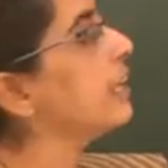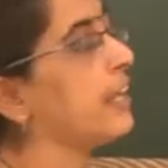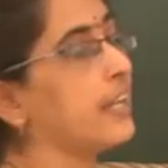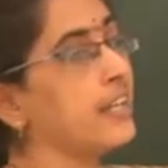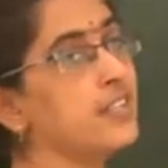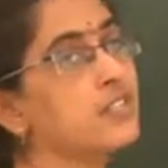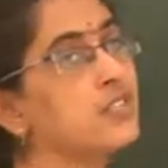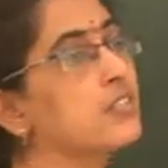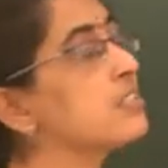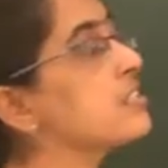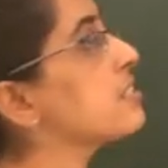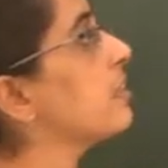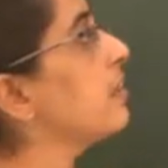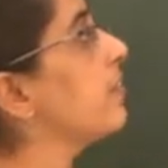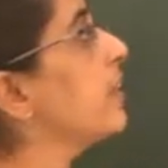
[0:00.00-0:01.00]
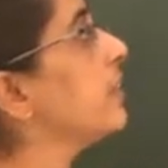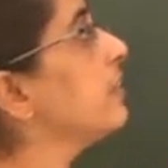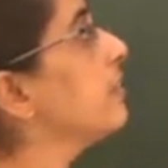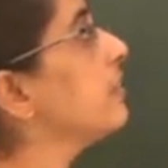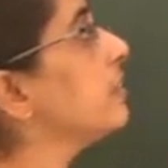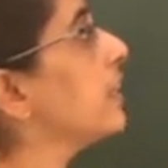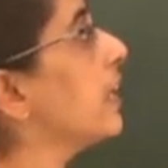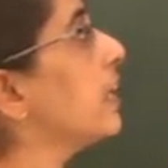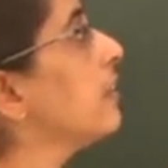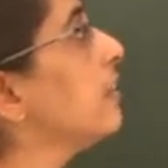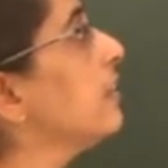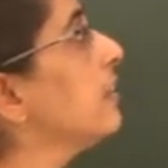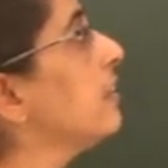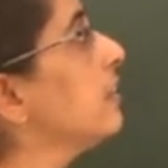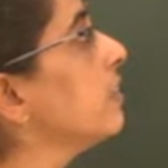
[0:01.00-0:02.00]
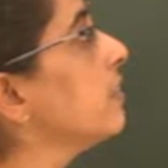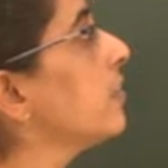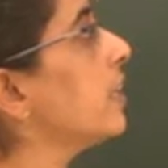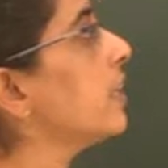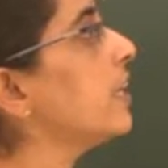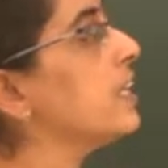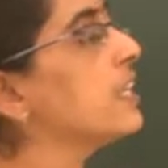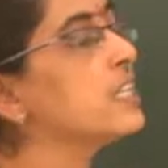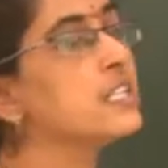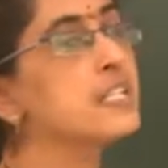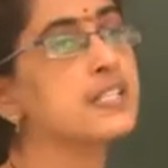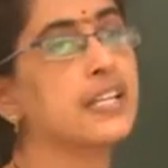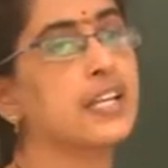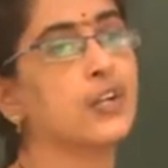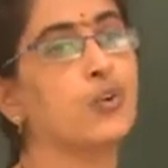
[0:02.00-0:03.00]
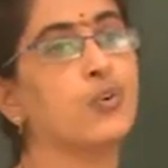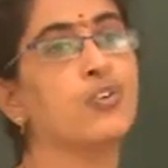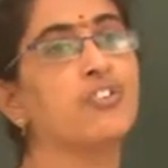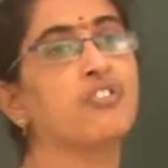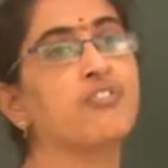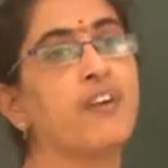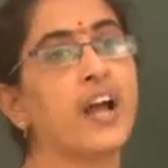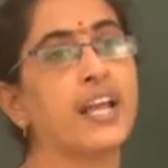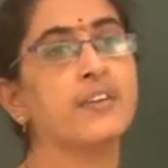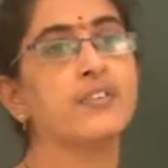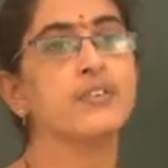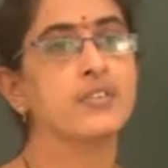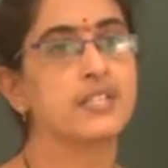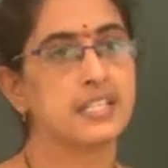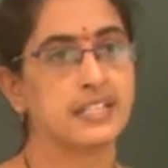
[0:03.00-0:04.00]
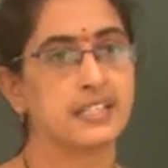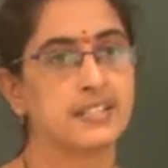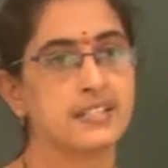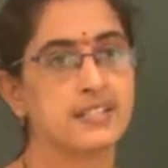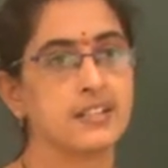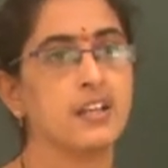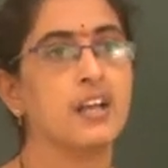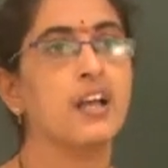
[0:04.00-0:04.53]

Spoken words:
8, 7, 10, 3, 0, 5, 6.